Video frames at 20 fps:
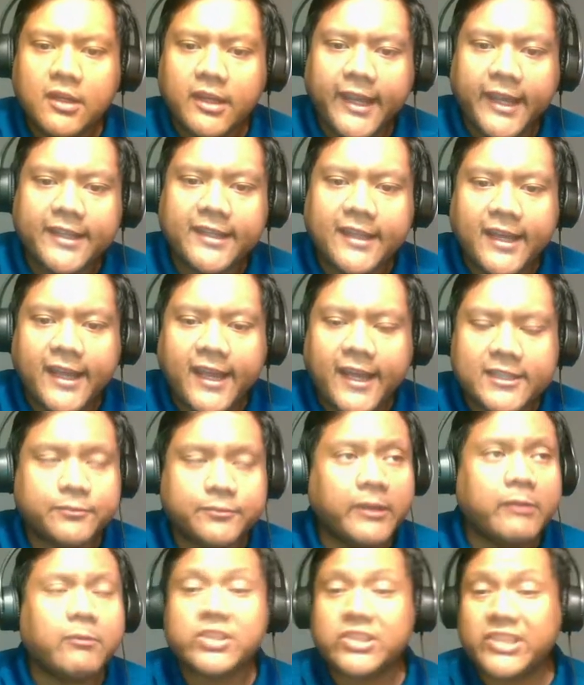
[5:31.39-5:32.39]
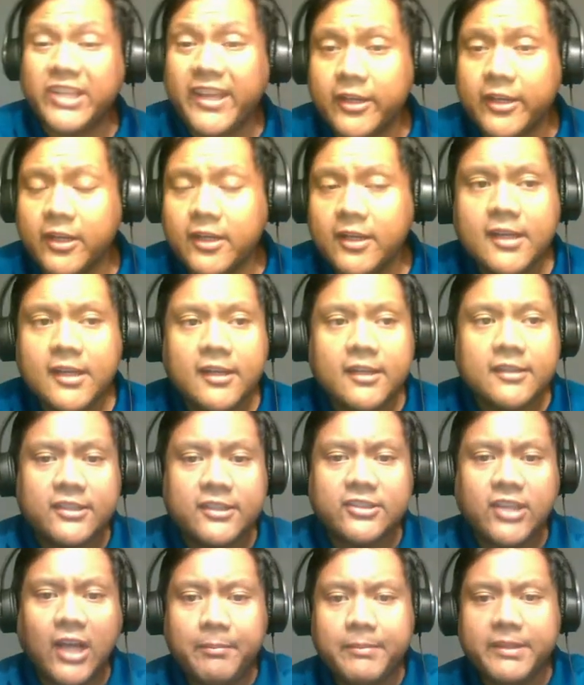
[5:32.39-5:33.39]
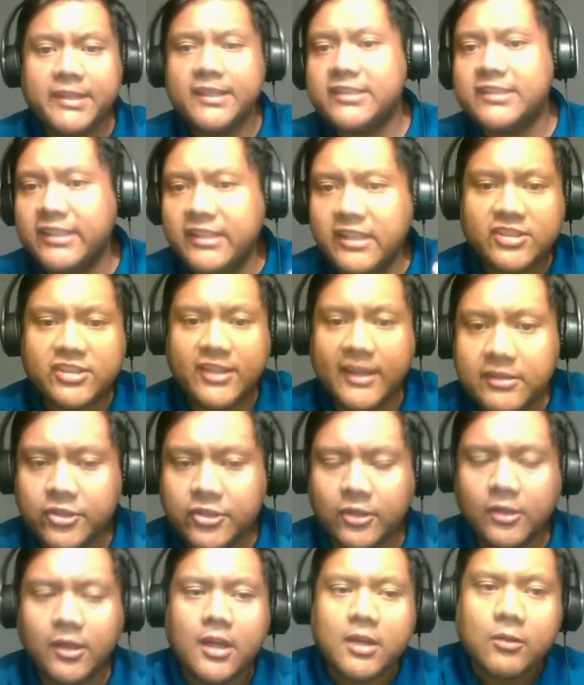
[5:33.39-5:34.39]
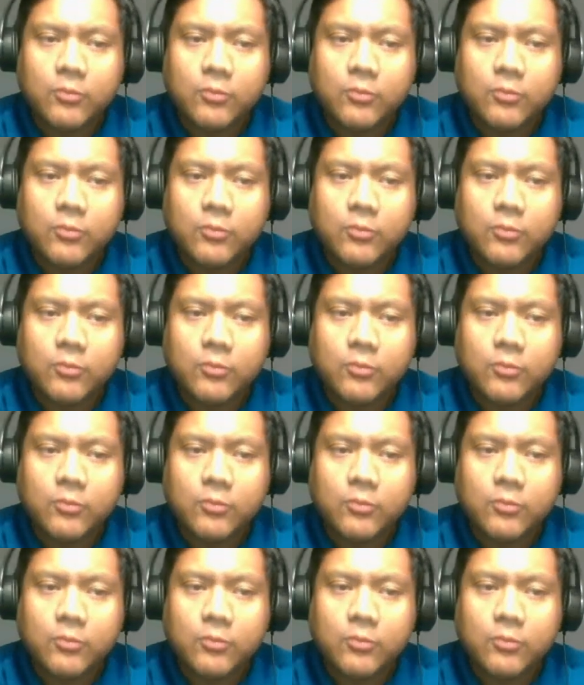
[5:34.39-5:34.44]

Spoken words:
And as we will see here, the dominance in the center